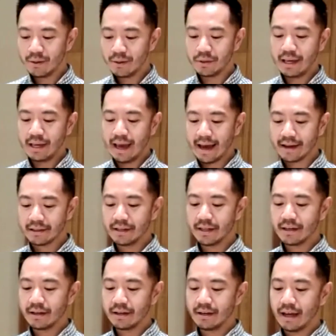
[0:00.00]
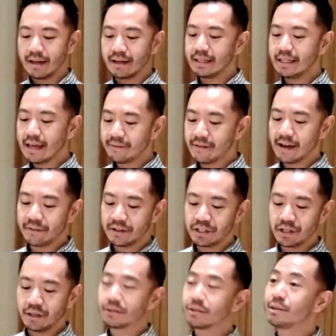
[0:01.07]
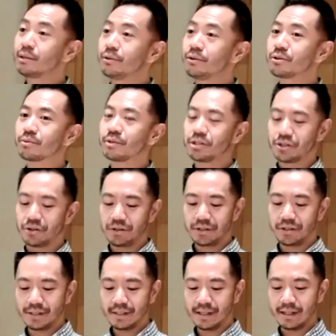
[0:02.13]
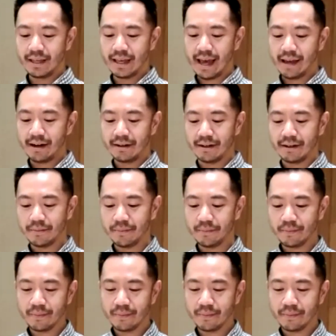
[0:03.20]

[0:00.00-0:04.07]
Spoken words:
with the Anglican and Evangelical Lutheran churches in Canada.